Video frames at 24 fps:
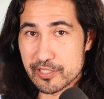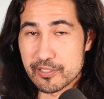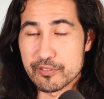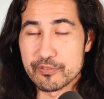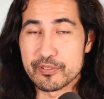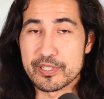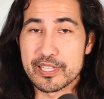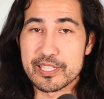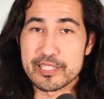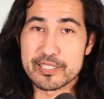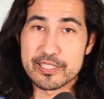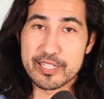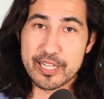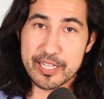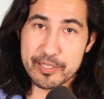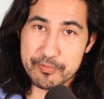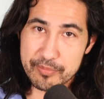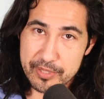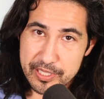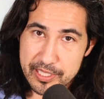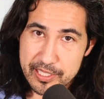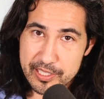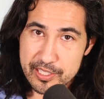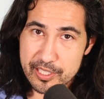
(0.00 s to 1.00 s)
So get
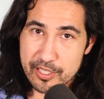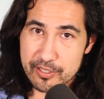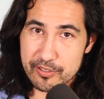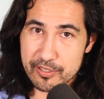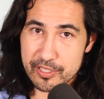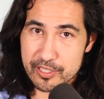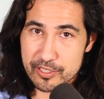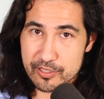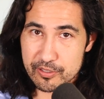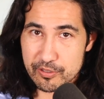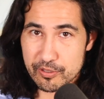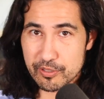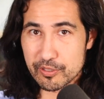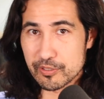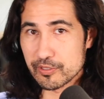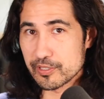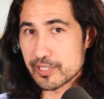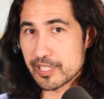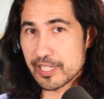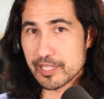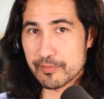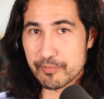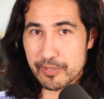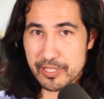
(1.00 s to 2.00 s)
diabetes under control,
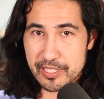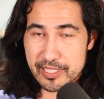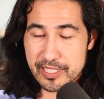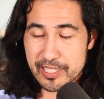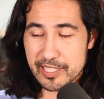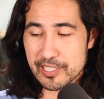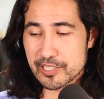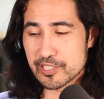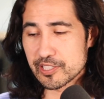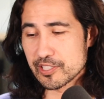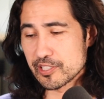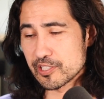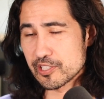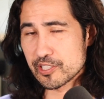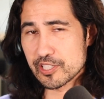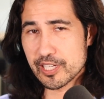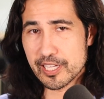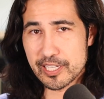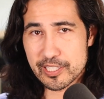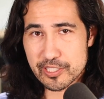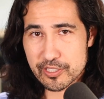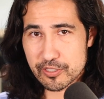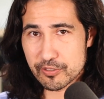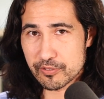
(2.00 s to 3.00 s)
take medications,
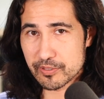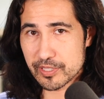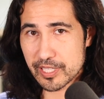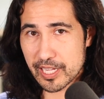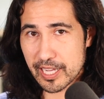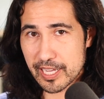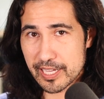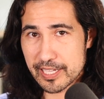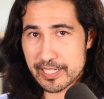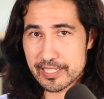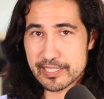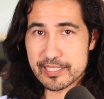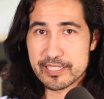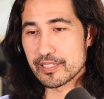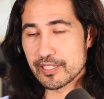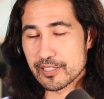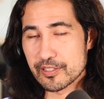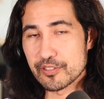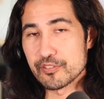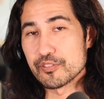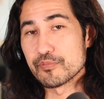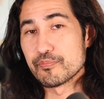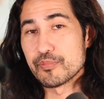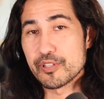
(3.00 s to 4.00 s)
change your diet,
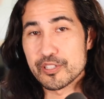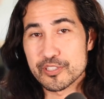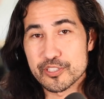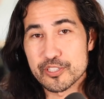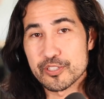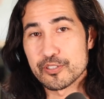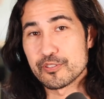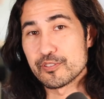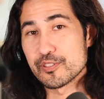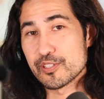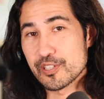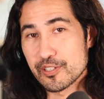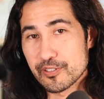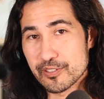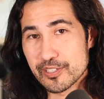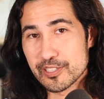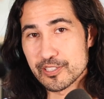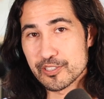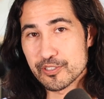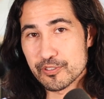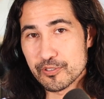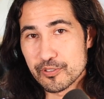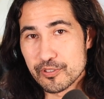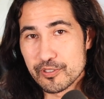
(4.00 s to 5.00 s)
get those blood sugars under
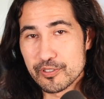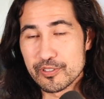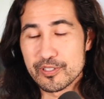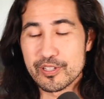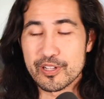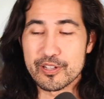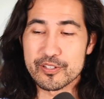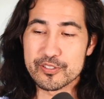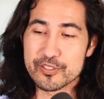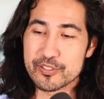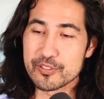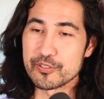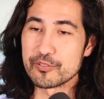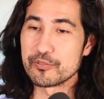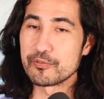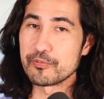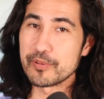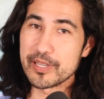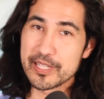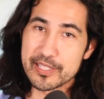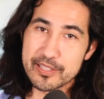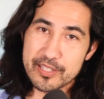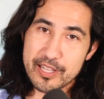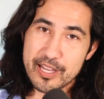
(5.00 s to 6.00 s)
control, also
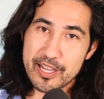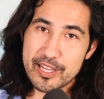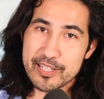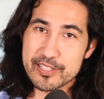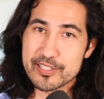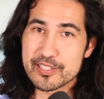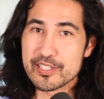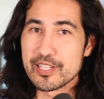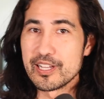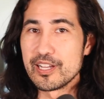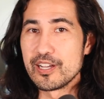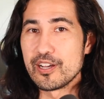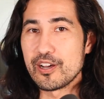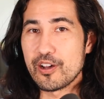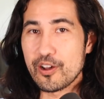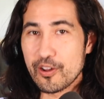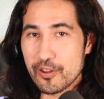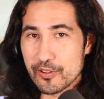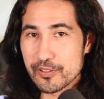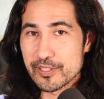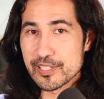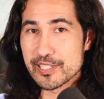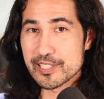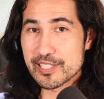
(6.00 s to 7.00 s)
weight loss.
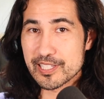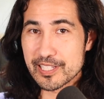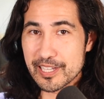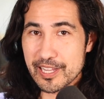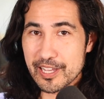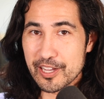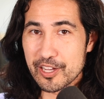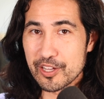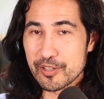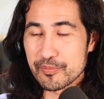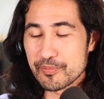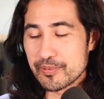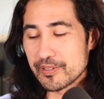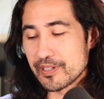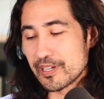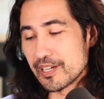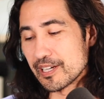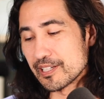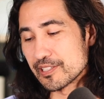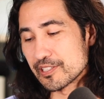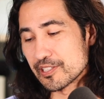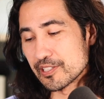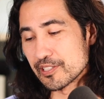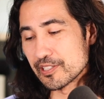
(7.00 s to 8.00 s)
All this can help
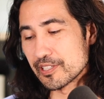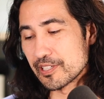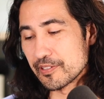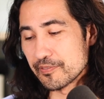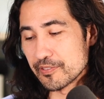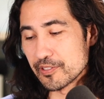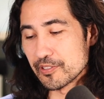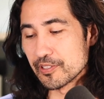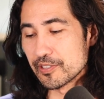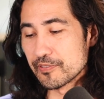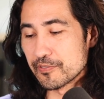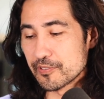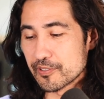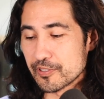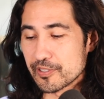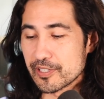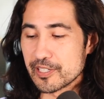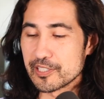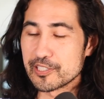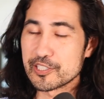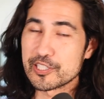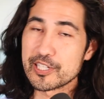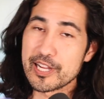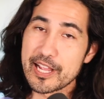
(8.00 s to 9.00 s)
to give the liver
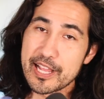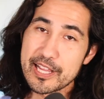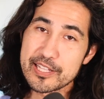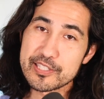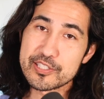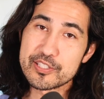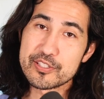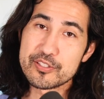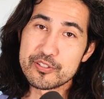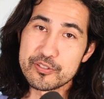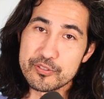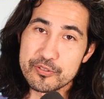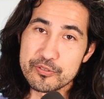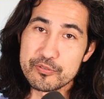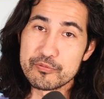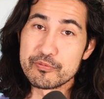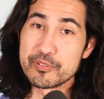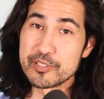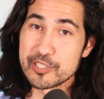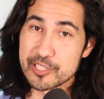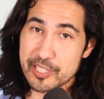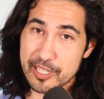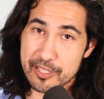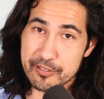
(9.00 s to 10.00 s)
a chance to
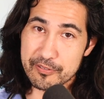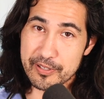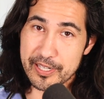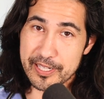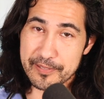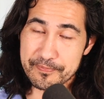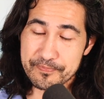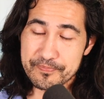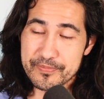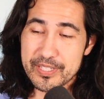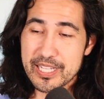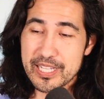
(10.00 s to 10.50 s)
regenerate.